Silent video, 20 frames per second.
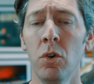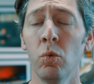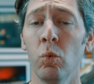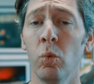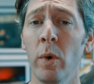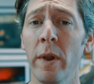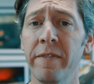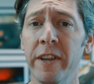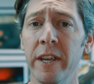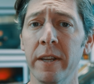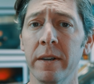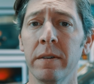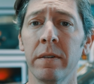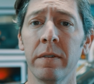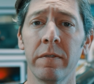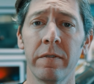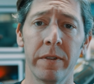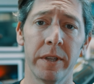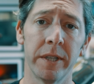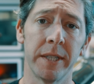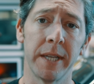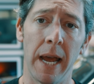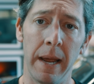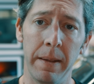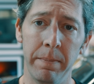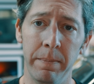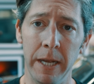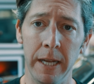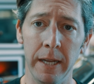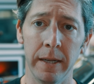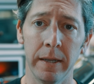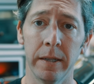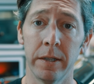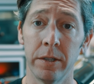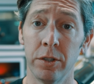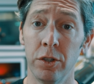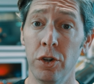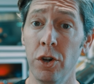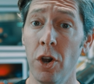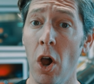Rivian, for the time being,
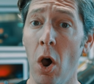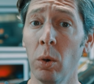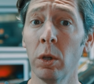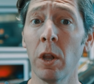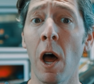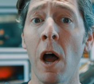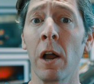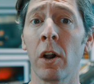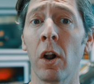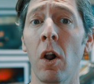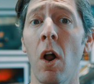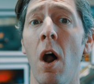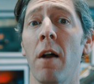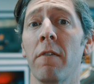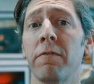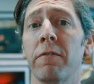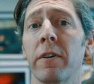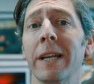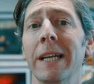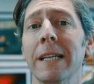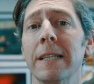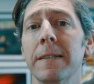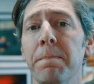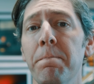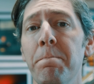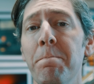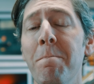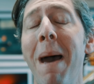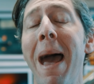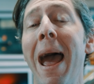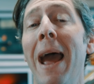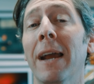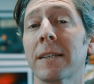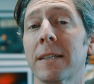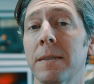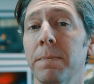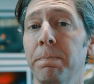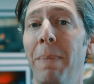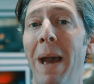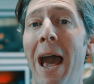is no longer offering its
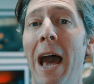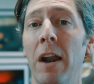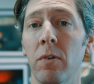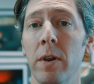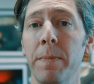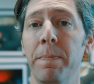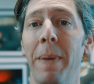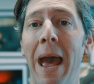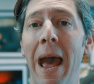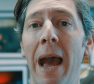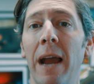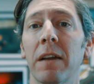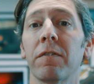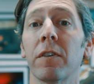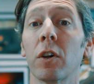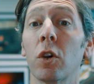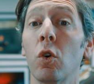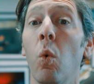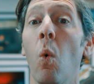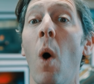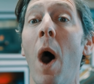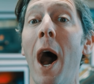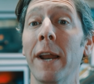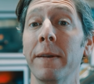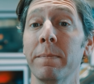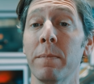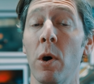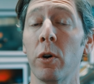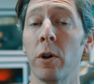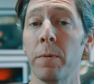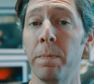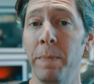Max battery pack for quad motor